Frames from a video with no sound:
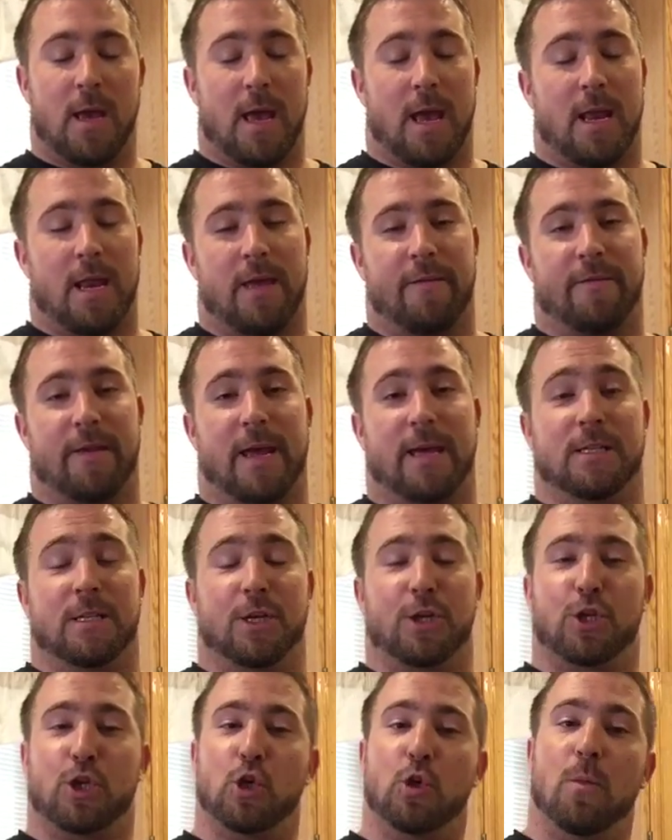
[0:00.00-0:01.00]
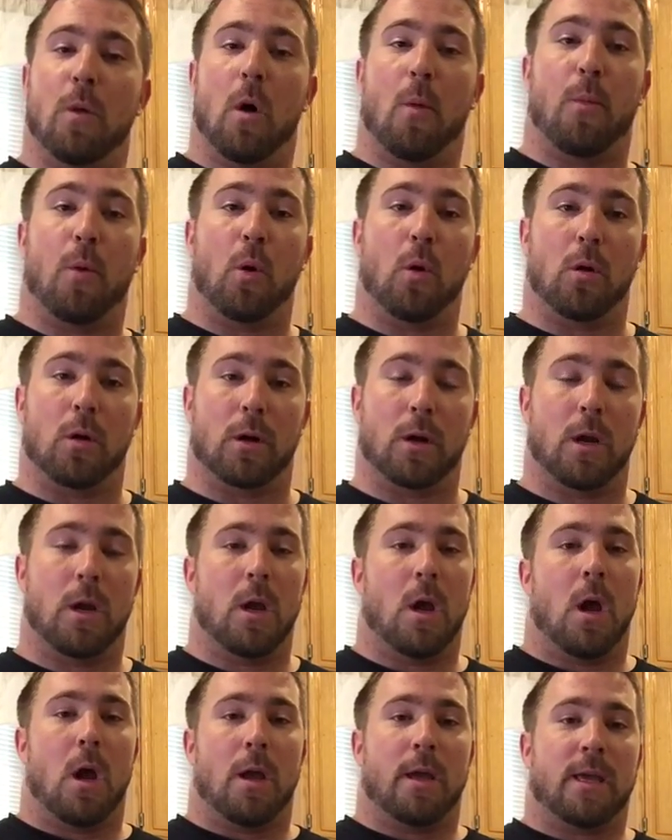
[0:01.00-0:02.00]
And even as a sumo puller,
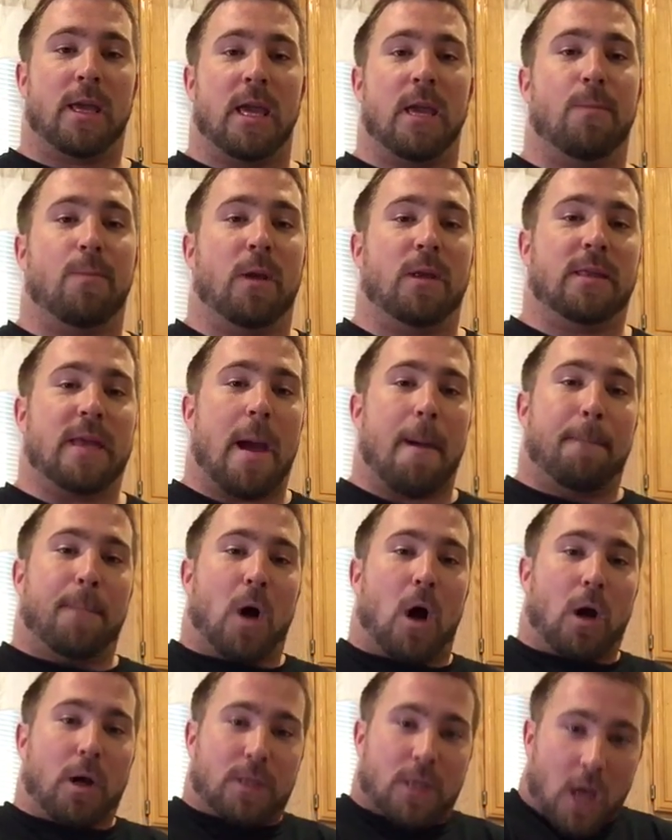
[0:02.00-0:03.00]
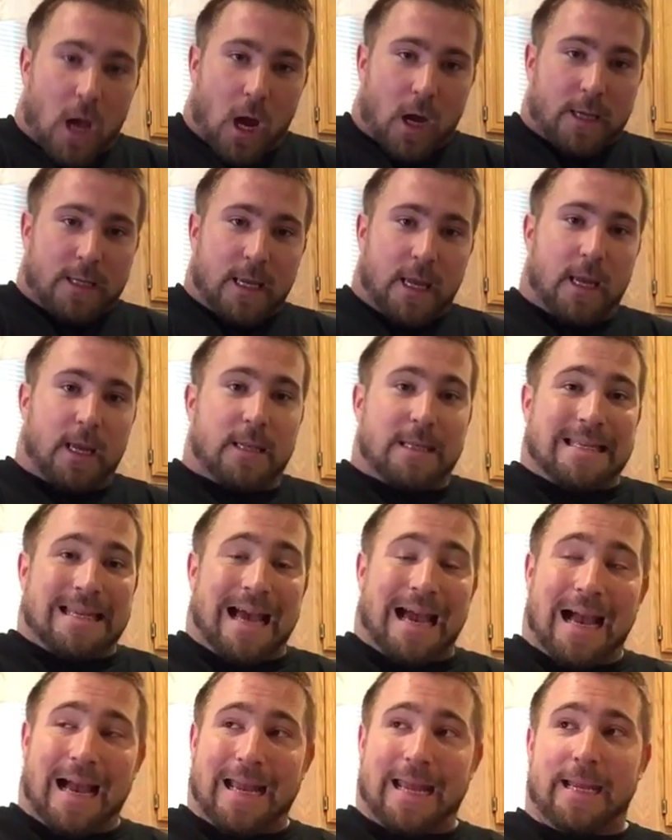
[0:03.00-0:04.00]
keeping that bar tucked in
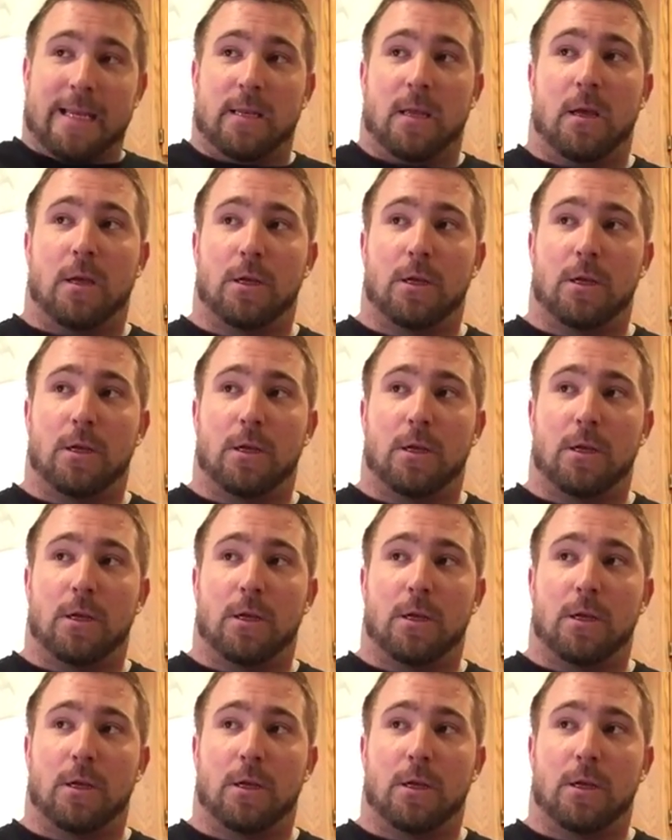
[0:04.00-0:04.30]
tight